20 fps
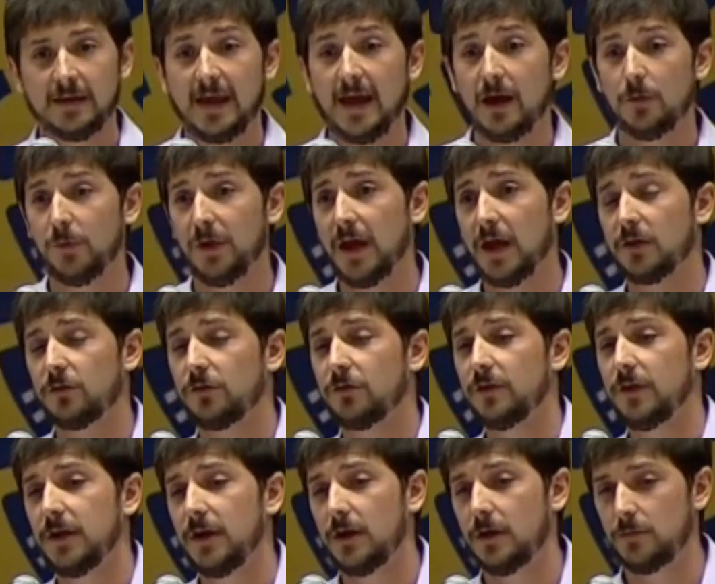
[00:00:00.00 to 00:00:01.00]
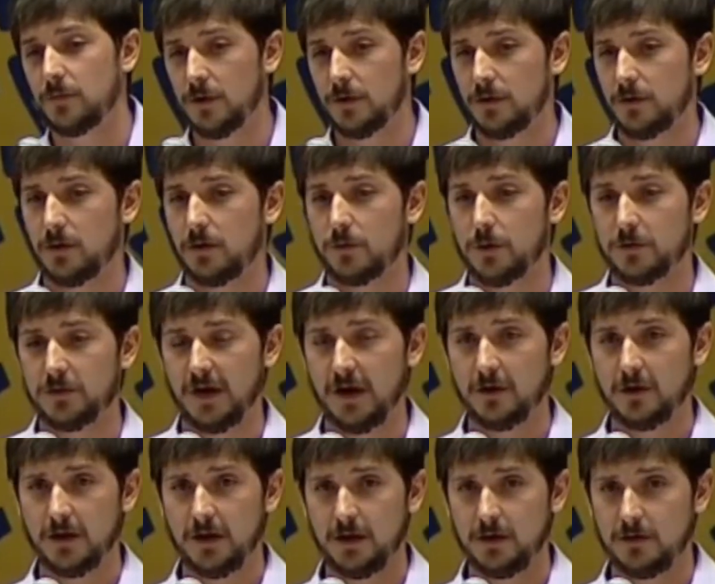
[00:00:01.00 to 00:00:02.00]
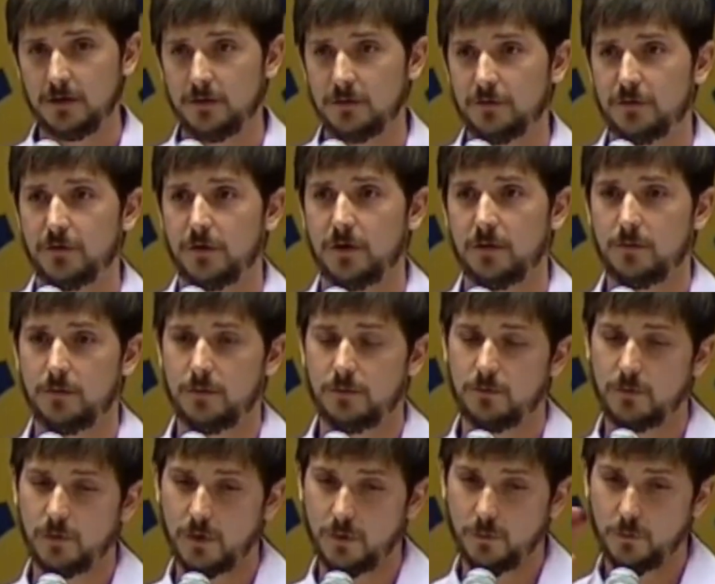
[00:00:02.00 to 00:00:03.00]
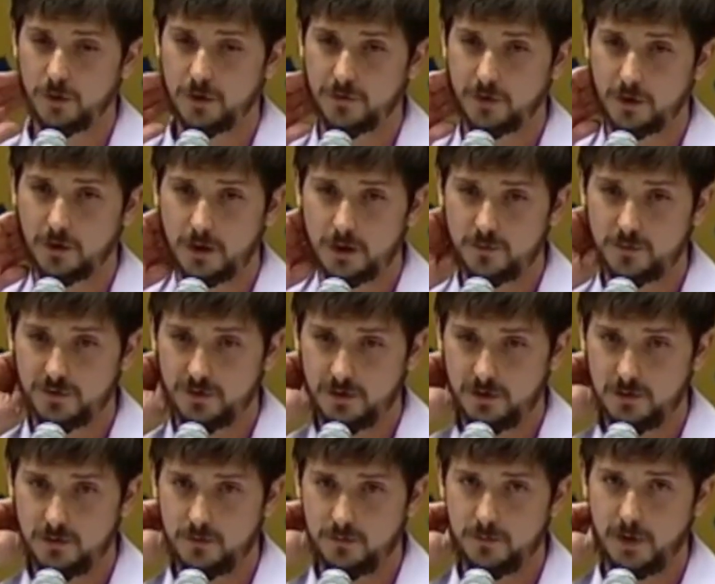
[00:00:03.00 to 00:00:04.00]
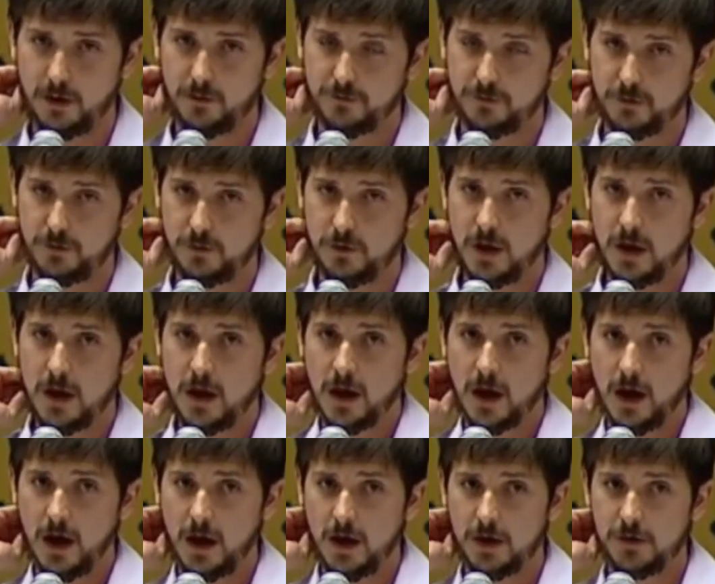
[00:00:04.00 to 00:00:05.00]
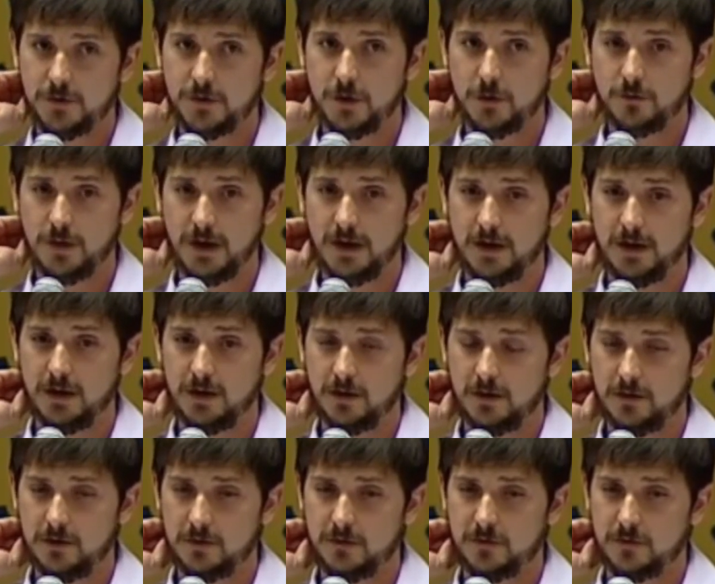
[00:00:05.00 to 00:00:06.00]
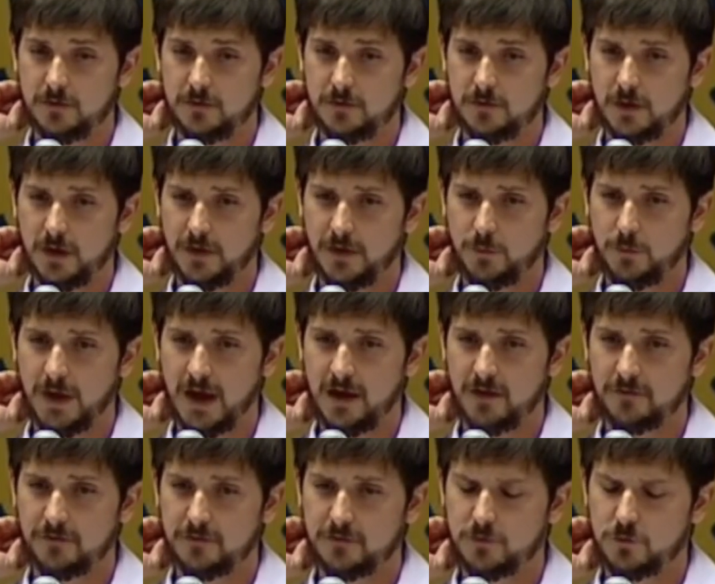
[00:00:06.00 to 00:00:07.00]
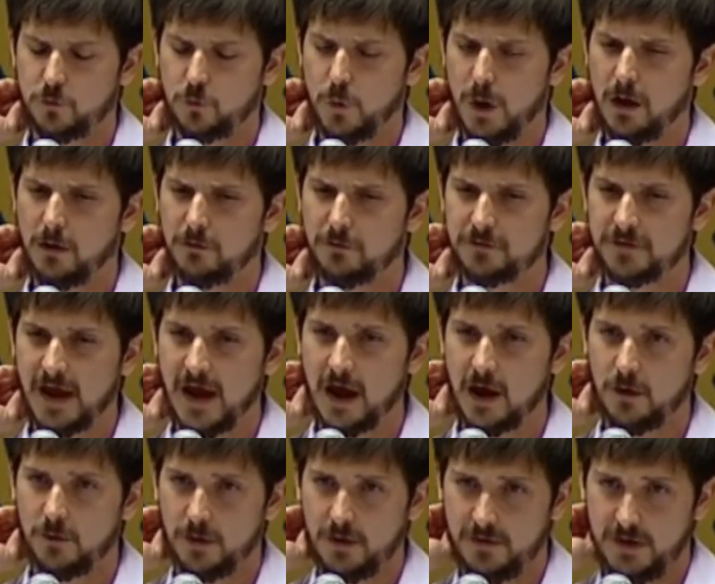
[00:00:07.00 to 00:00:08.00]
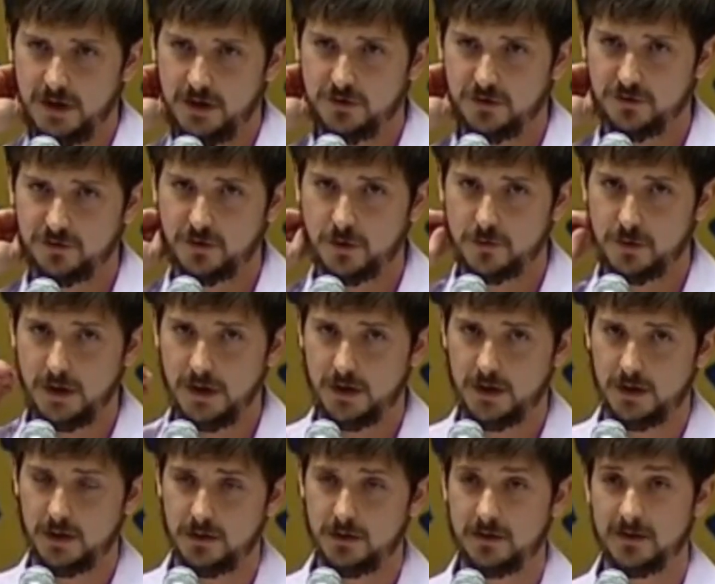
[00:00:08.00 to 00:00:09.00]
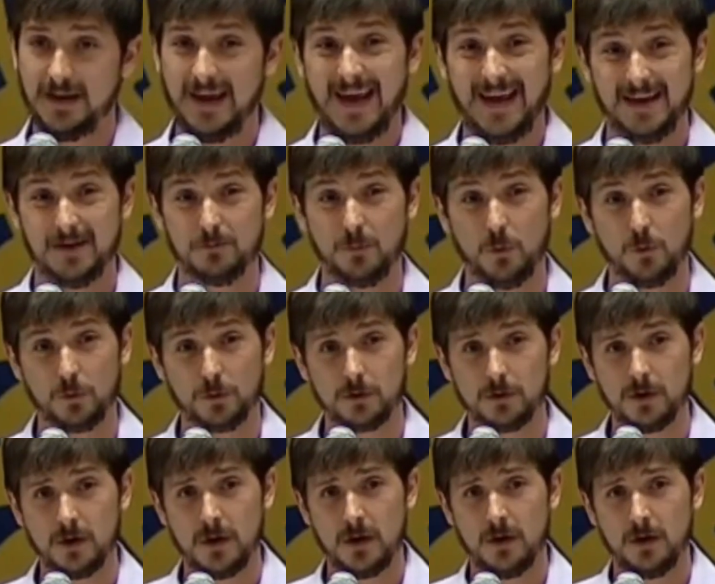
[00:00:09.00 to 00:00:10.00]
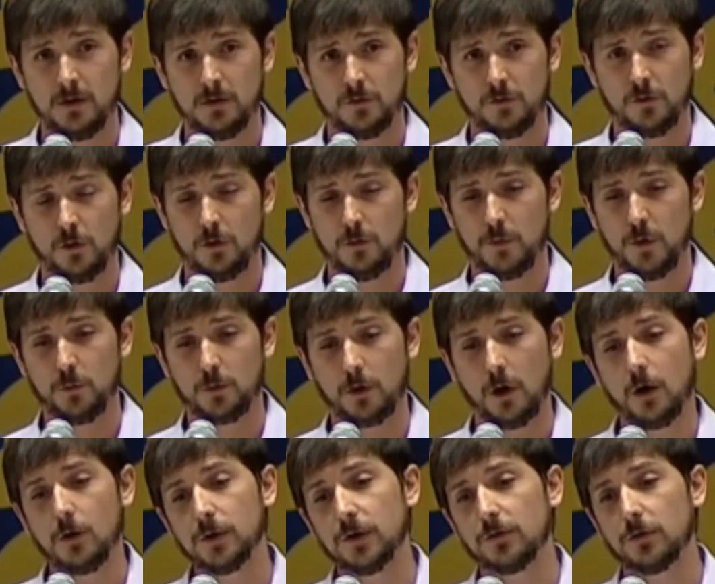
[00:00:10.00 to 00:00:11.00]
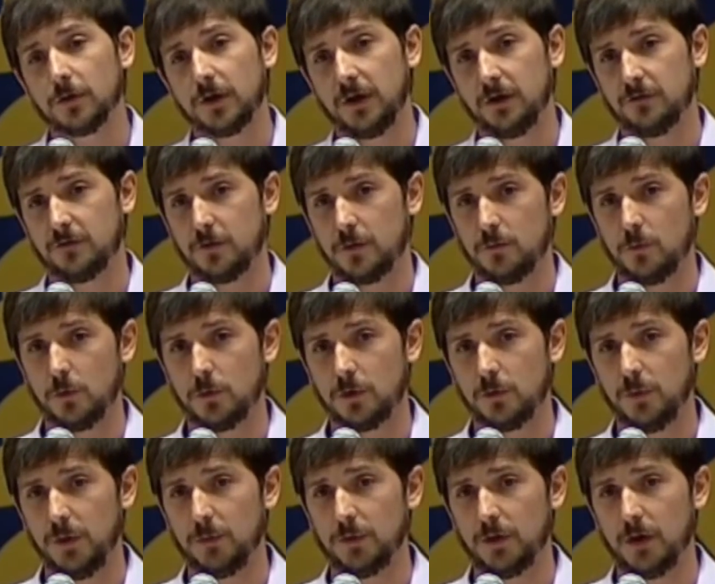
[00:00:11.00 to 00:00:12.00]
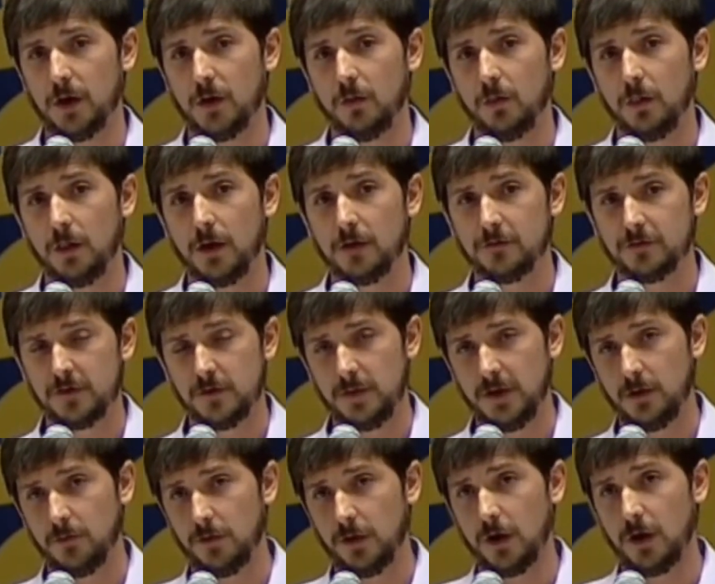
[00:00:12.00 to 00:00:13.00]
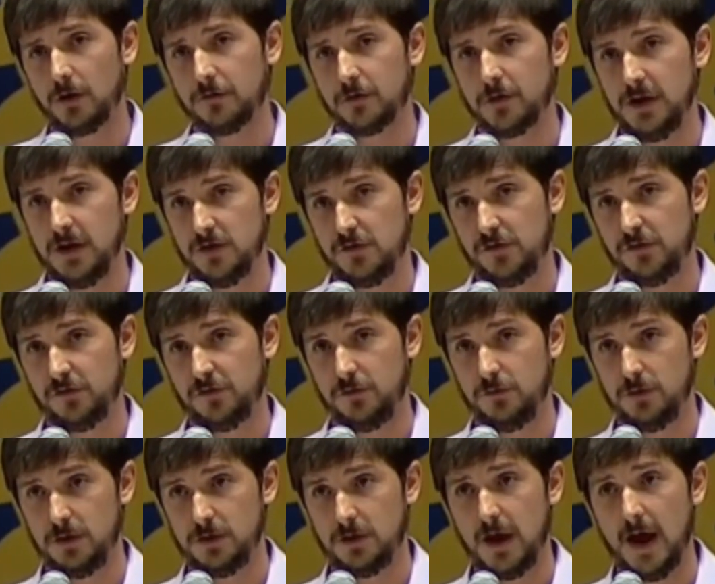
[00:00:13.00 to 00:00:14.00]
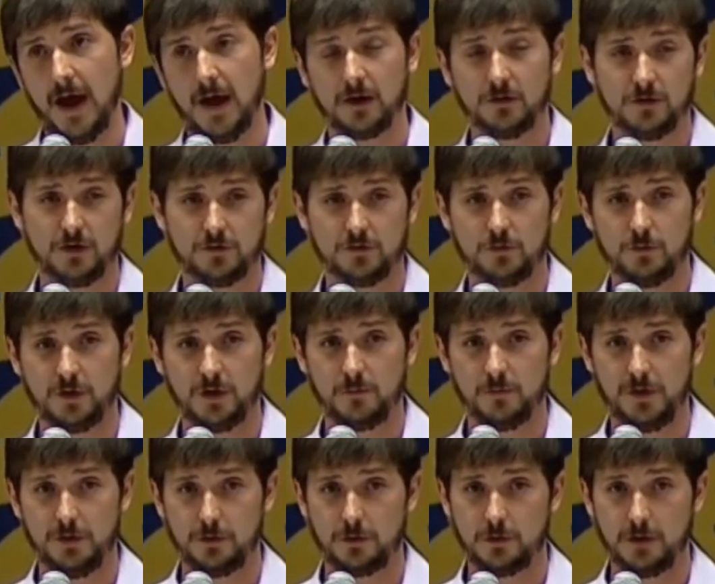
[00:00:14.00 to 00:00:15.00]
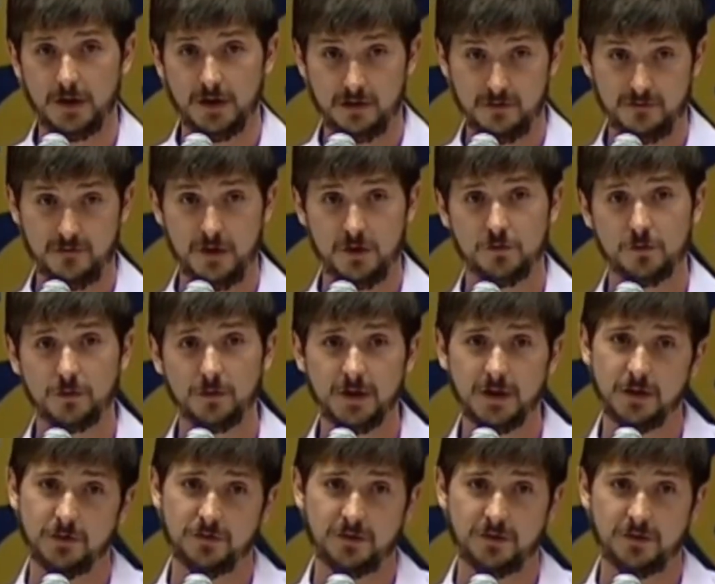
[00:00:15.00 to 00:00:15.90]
Yeah, we actually, a Rotarian from one of the clubs in Bellevue donated, I think we have 12 now, and then he just donated 10 more. So, but we're always looking for more. We would love to be able to offer each student access to a computer individually